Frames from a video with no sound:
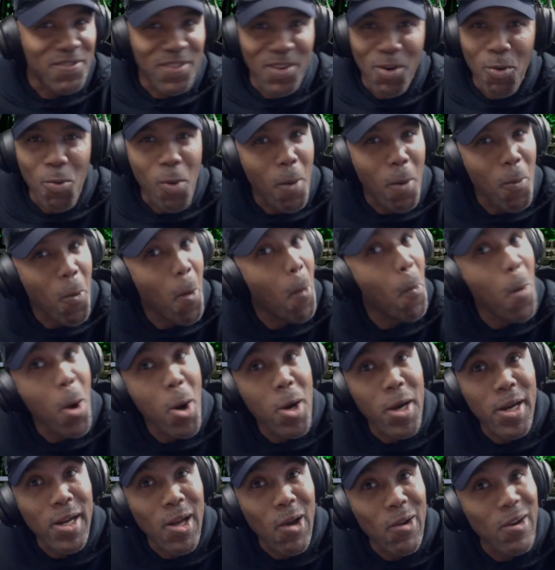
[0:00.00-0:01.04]
the, I'm
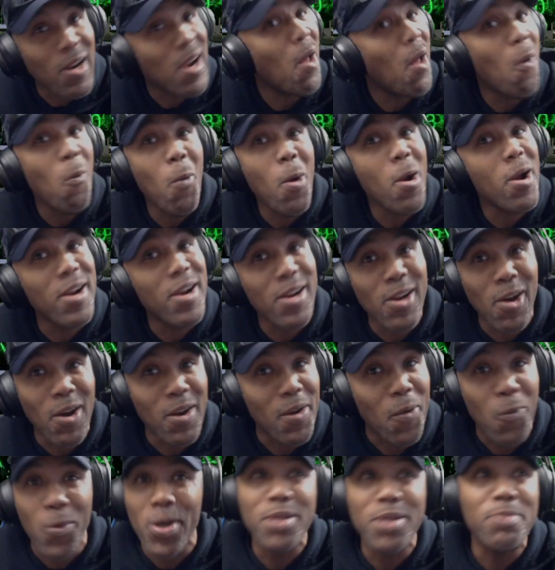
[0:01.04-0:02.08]
working on it. I'm working on
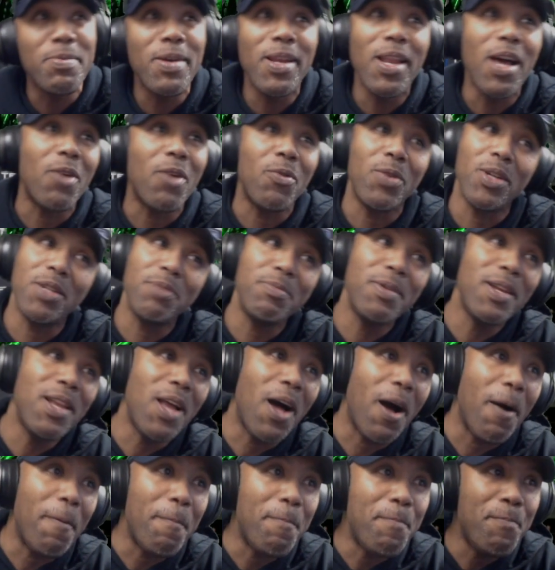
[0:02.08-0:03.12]
it. Wish me luck. Wish me
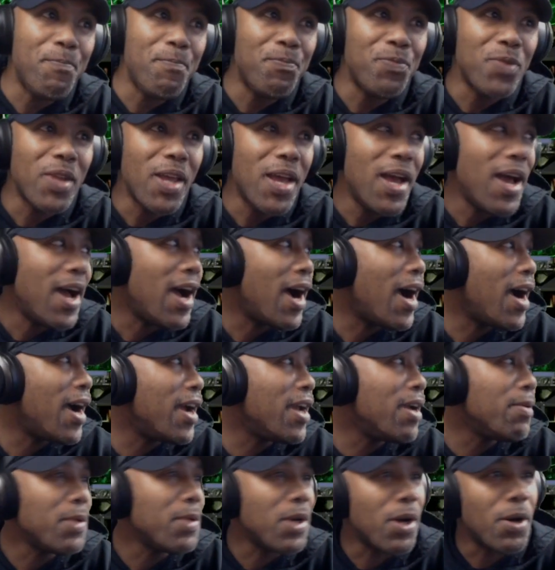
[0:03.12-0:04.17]
luck. All right,
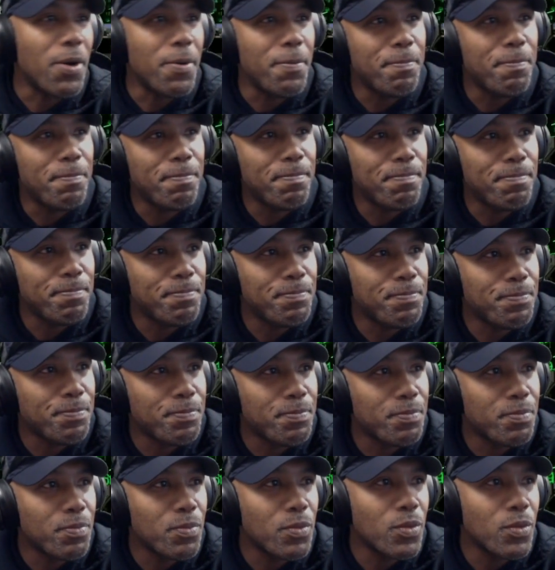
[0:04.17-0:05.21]
here we go.
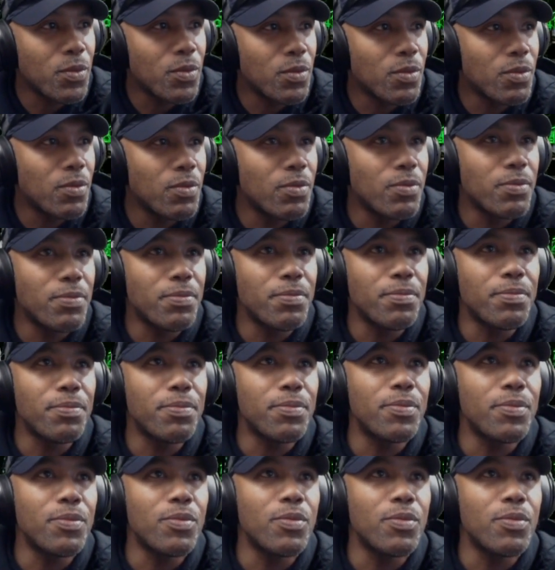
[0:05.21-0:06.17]
Oh,